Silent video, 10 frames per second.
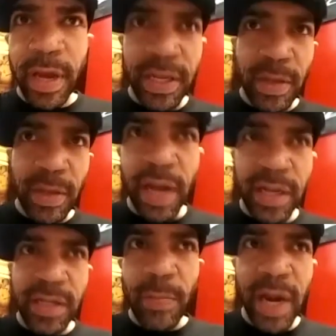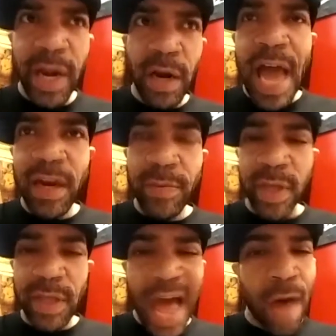a bigger, it's a bigger lineup
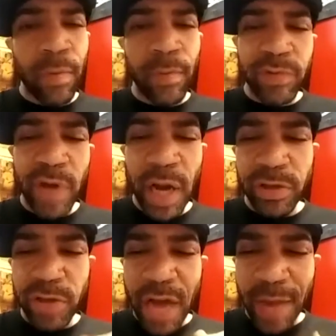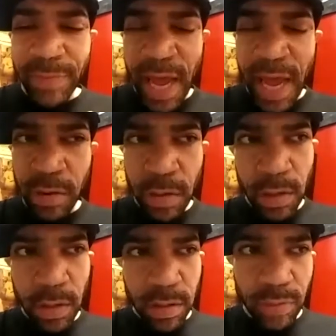than the album I'm trying to drop now.
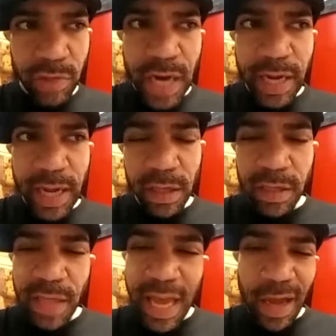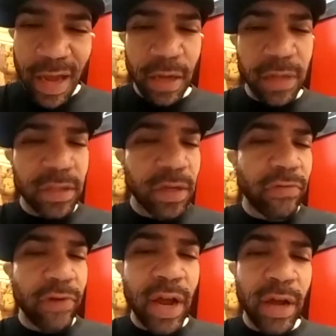So I'm trying to get these like kind of
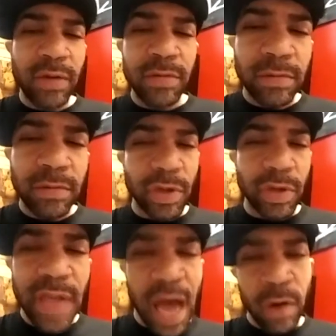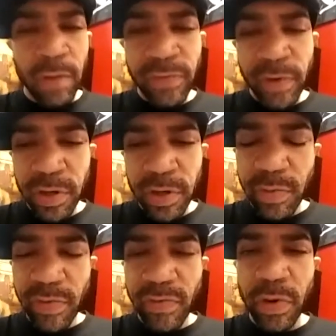underground joints out
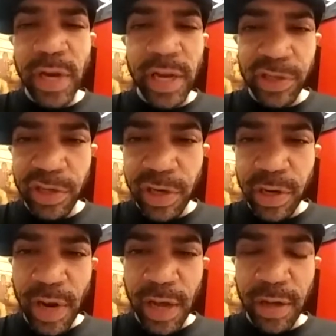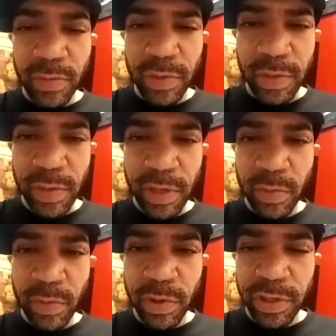first before next year when I hit them with the big
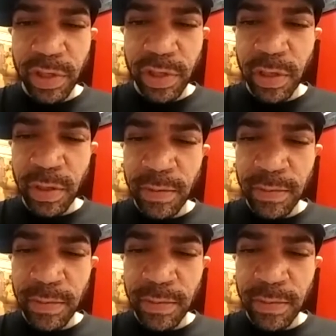boy shit. You know.